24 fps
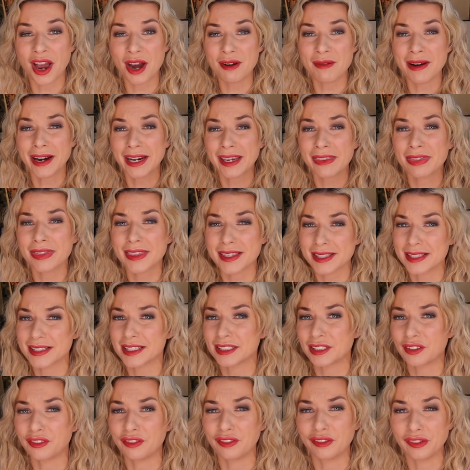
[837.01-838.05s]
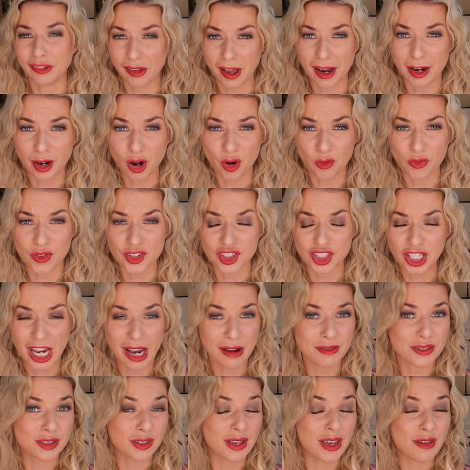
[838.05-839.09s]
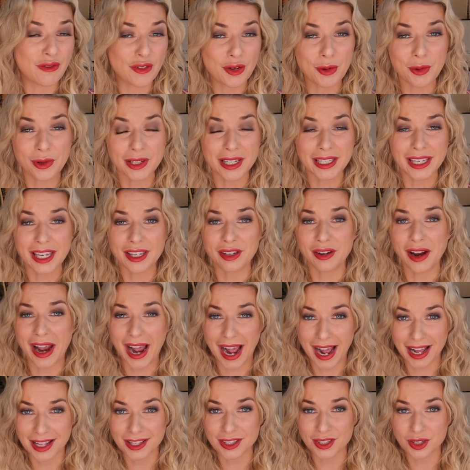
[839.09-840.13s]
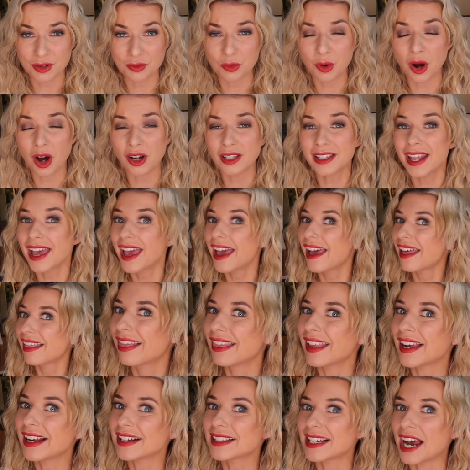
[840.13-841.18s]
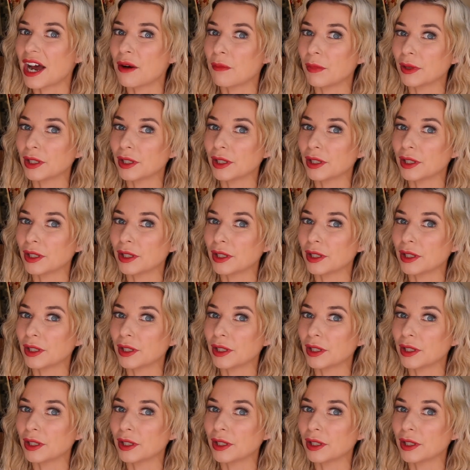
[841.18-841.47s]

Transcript: I reckon this is going to fly off the shelf, so if you want to get your hands on one, link down